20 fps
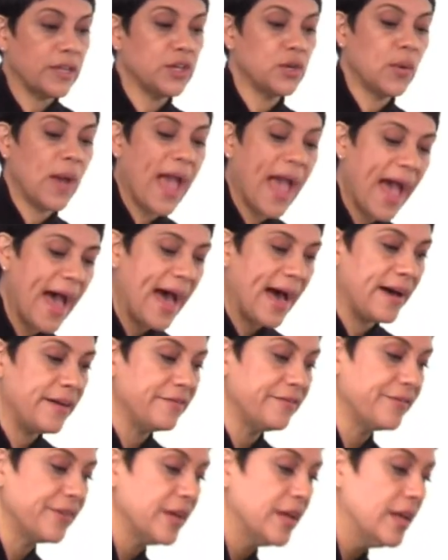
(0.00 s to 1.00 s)
you
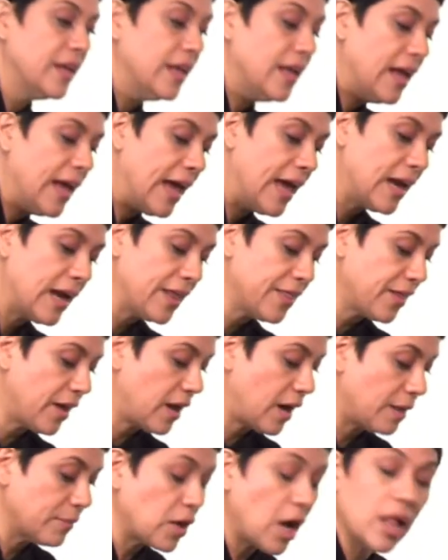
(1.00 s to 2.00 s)
have, and I
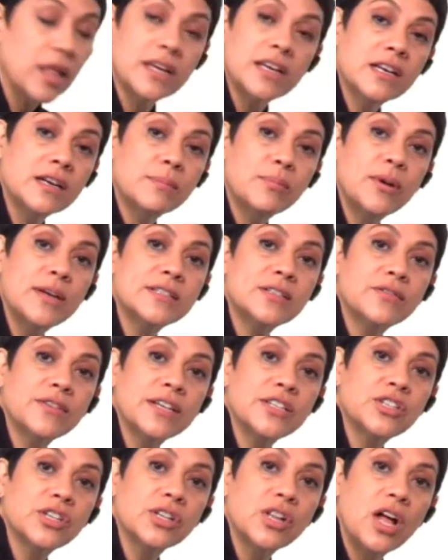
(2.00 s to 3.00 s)
thought I'm calling it a
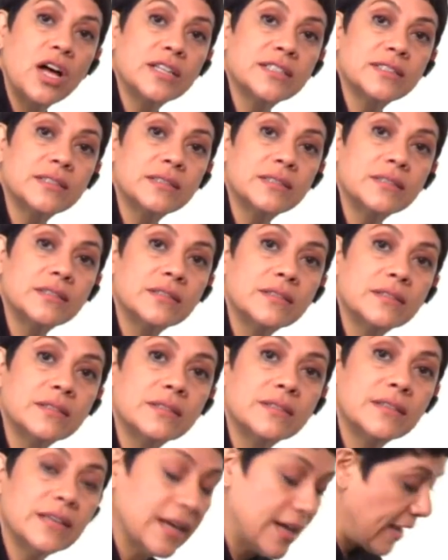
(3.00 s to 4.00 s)
preservation gloss.
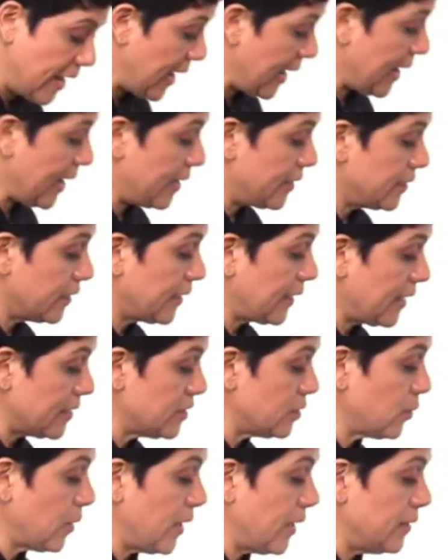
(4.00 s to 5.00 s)
And
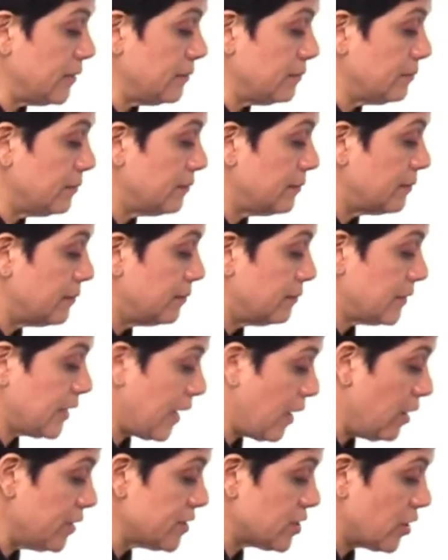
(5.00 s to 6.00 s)
guess what?
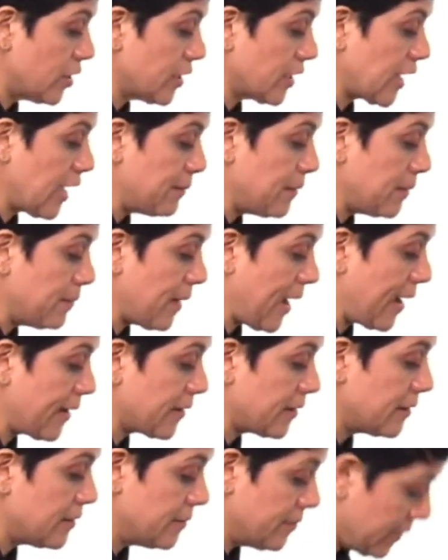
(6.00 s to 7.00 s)
They all started coming
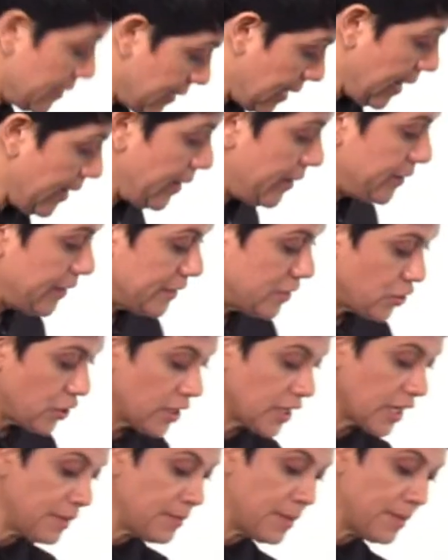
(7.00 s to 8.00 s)
back. Yeah, they
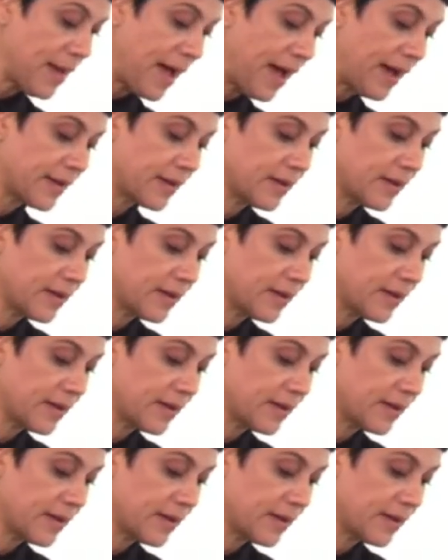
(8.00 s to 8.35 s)
started coming back.